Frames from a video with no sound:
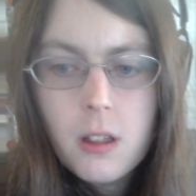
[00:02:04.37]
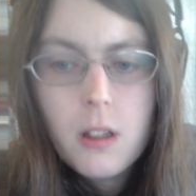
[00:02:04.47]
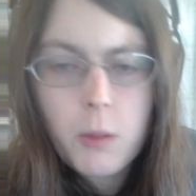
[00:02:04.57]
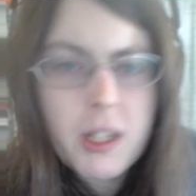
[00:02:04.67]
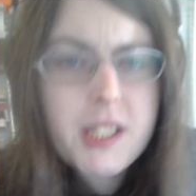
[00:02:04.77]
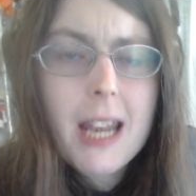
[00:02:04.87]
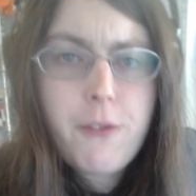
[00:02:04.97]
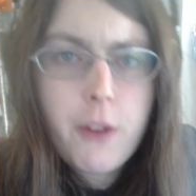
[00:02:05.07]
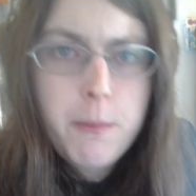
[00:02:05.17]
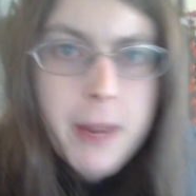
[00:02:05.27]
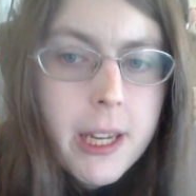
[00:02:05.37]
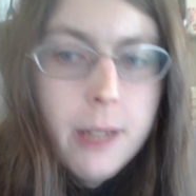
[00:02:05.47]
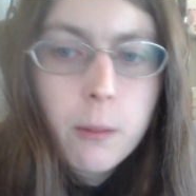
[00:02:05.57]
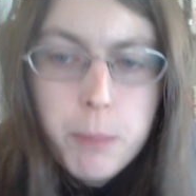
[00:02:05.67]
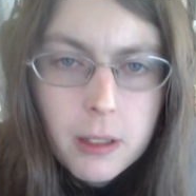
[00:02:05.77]
What does that even
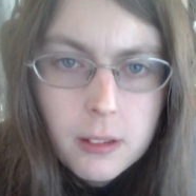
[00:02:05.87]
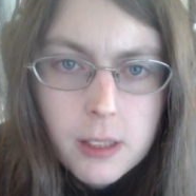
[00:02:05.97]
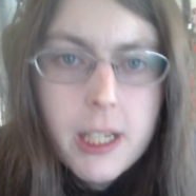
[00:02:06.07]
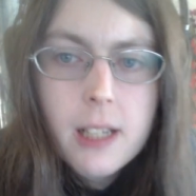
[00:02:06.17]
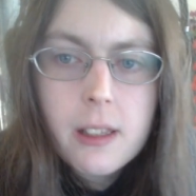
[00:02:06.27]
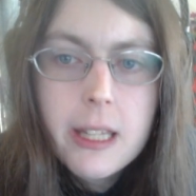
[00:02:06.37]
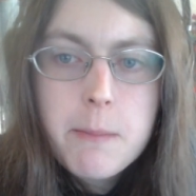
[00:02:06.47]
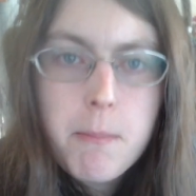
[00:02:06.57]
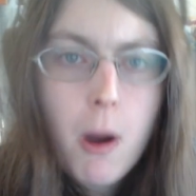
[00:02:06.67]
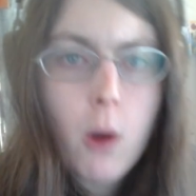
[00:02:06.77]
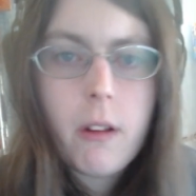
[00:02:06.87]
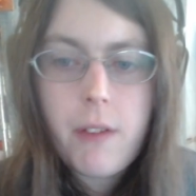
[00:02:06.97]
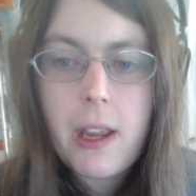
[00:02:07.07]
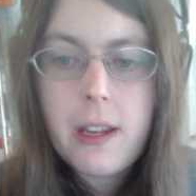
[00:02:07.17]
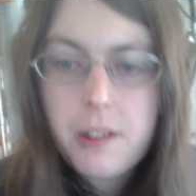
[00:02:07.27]
mean? Politically
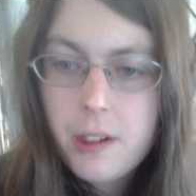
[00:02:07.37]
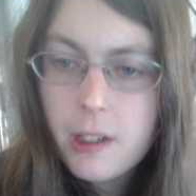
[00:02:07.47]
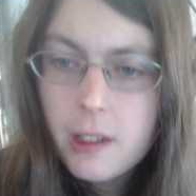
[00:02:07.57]
motivated?